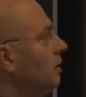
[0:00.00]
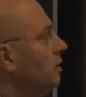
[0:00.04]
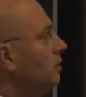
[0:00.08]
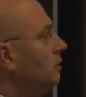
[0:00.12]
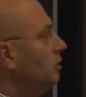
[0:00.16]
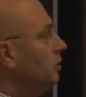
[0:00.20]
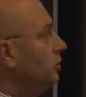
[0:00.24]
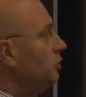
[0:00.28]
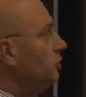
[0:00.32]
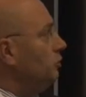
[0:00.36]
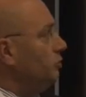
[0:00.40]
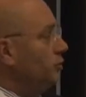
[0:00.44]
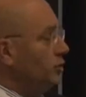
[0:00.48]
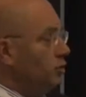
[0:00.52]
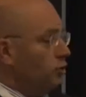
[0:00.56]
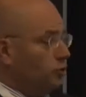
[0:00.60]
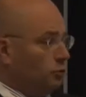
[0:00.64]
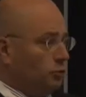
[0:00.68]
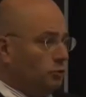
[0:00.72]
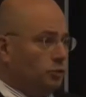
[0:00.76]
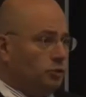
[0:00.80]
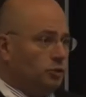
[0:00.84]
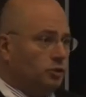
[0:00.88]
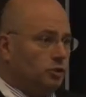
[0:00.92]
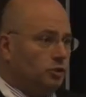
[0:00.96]
natural
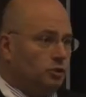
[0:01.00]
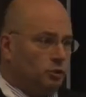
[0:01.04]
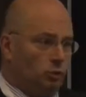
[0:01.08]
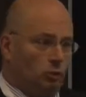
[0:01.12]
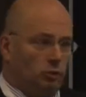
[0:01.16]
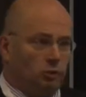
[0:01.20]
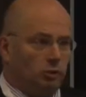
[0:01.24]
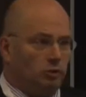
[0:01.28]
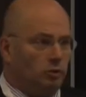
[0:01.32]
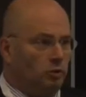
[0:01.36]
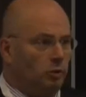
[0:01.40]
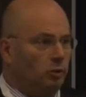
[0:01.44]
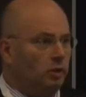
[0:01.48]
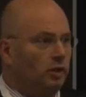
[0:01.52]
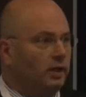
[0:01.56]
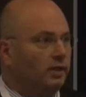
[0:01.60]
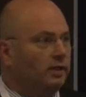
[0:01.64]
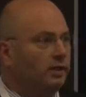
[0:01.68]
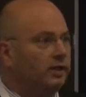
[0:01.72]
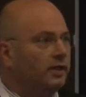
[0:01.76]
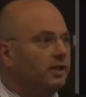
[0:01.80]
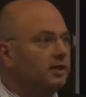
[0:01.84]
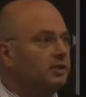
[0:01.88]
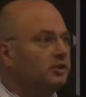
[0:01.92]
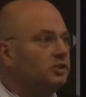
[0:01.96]
resources, oil and
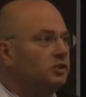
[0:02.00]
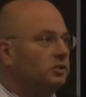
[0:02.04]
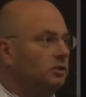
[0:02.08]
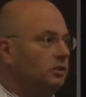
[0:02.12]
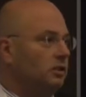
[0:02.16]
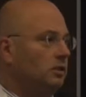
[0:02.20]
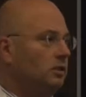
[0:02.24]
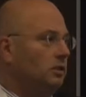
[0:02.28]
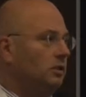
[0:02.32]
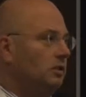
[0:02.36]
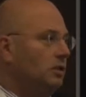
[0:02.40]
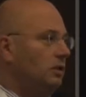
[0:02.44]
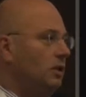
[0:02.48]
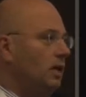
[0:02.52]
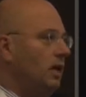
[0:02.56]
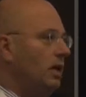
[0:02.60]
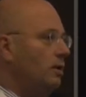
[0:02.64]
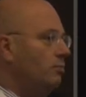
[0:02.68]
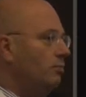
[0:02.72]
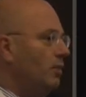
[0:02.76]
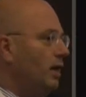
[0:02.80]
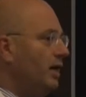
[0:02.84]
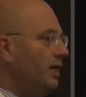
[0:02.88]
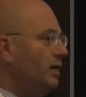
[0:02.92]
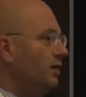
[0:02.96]
gas,
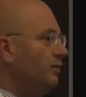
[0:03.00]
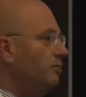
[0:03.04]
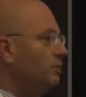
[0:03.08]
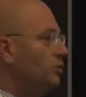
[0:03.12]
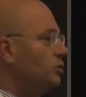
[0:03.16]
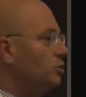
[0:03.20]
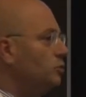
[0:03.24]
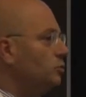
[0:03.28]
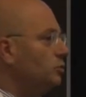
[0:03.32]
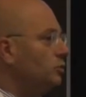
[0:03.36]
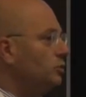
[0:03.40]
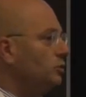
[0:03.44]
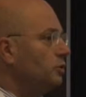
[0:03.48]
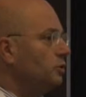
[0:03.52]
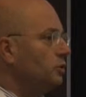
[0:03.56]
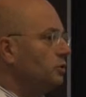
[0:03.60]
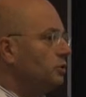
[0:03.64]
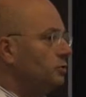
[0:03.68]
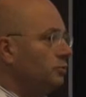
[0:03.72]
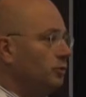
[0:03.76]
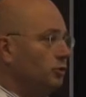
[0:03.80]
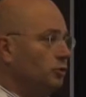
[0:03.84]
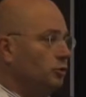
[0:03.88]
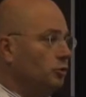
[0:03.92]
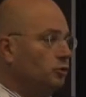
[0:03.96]
and mining
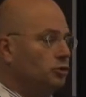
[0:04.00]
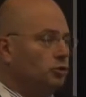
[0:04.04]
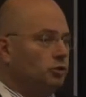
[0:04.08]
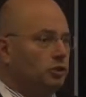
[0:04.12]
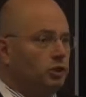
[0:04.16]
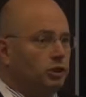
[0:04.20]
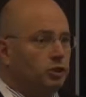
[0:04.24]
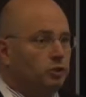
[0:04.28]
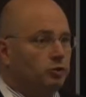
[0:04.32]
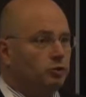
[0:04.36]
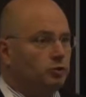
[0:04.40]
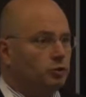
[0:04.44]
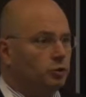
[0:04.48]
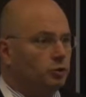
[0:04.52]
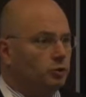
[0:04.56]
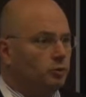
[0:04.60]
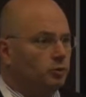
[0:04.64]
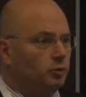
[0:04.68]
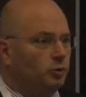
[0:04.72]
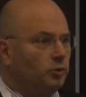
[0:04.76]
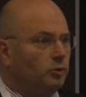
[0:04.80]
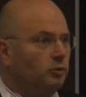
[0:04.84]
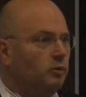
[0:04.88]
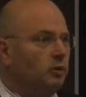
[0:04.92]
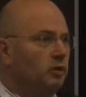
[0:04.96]
resources, but also
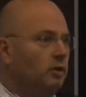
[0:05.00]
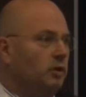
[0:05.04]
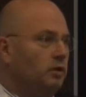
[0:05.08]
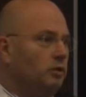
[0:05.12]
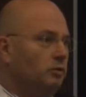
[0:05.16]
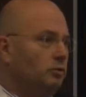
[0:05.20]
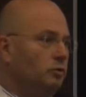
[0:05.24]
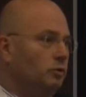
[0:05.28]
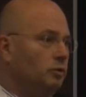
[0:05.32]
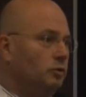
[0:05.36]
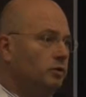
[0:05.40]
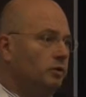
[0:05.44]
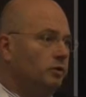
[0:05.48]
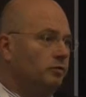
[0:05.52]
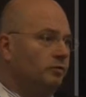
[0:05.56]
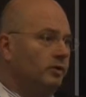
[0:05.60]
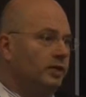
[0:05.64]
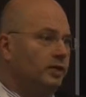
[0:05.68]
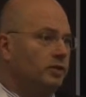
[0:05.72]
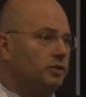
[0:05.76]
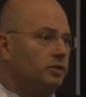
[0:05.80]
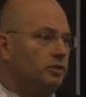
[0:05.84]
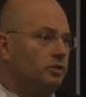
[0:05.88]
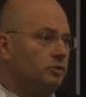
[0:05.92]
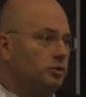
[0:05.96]
geothermal, nuclear
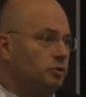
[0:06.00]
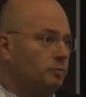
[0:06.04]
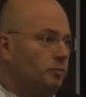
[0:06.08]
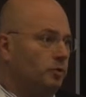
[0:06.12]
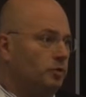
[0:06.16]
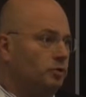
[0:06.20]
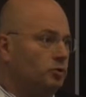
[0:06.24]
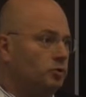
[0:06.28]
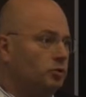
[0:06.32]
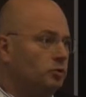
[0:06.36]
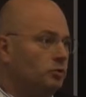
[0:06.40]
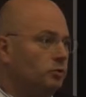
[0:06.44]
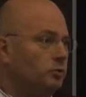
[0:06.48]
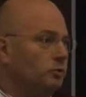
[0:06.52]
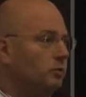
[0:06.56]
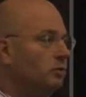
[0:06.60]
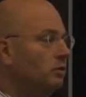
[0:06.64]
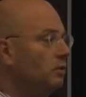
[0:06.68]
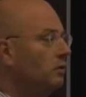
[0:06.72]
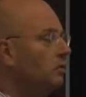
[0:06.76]
waste disposal,